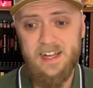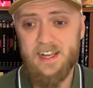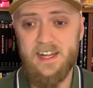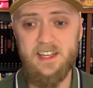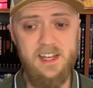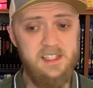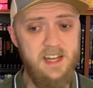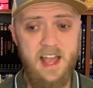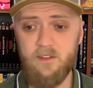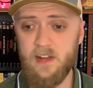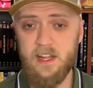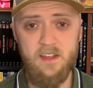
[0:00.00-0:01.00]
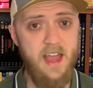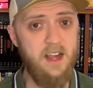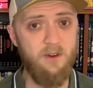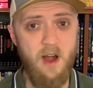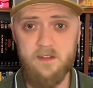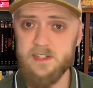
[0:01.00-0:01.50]
He doesn't have any of that
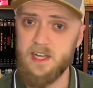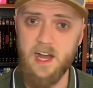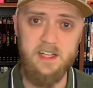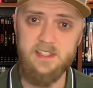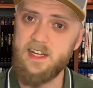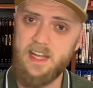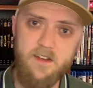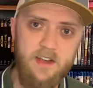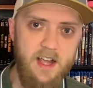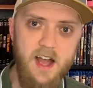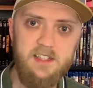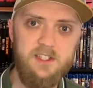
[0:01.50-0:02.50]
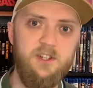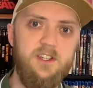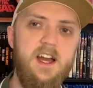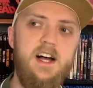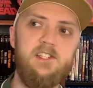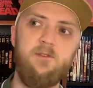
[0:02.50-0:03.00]
gravitas that Kevin Costner
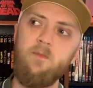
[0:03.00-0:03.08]
does.